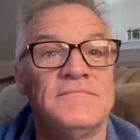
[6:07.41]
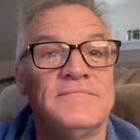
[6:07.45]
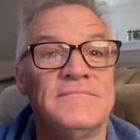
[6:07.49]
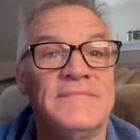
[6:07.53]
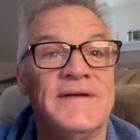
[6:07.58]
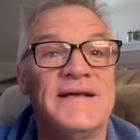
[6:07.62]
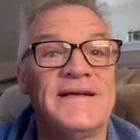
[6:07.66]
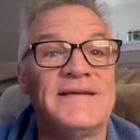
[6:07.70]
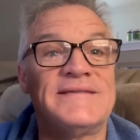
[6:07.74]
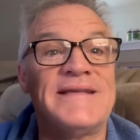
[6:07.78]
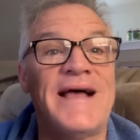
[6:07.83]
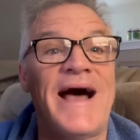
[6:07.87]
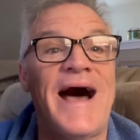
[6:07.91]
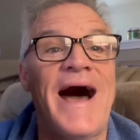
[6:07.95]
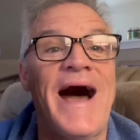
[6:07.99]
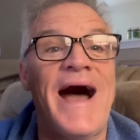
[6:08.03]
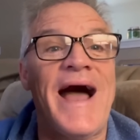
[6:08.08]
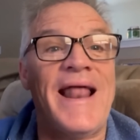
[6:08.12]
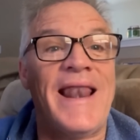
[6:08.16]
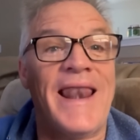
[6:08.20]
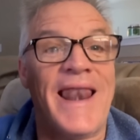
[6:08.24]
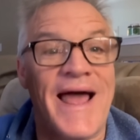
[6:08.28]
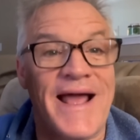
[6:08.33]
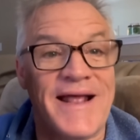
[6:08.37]
because
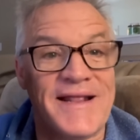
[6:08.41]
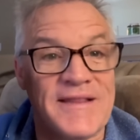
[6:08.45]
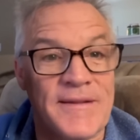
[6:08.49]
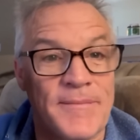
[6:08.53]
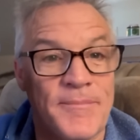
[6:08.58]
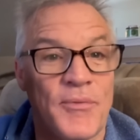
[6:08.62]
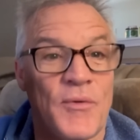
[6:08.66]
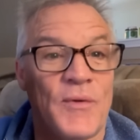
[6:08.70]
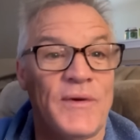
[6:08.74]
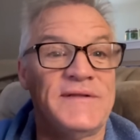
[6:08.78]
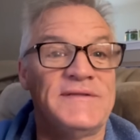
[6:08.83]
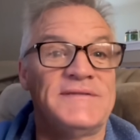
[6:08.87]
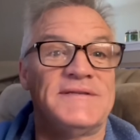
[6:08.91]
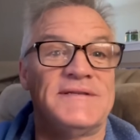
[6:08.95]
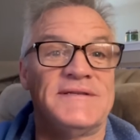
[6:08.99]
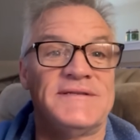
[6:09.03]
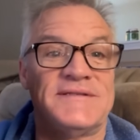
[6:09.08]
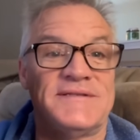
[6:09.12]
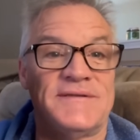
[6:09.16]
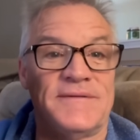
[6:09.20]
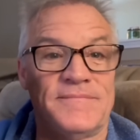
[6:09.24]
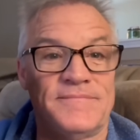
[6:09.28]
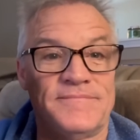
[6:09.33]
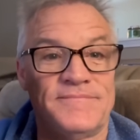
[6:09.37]
I like the point
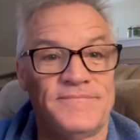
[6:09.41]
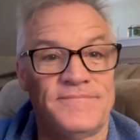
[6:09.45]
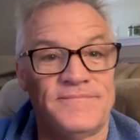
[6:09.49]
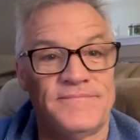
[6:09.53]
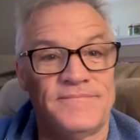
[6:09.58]
system.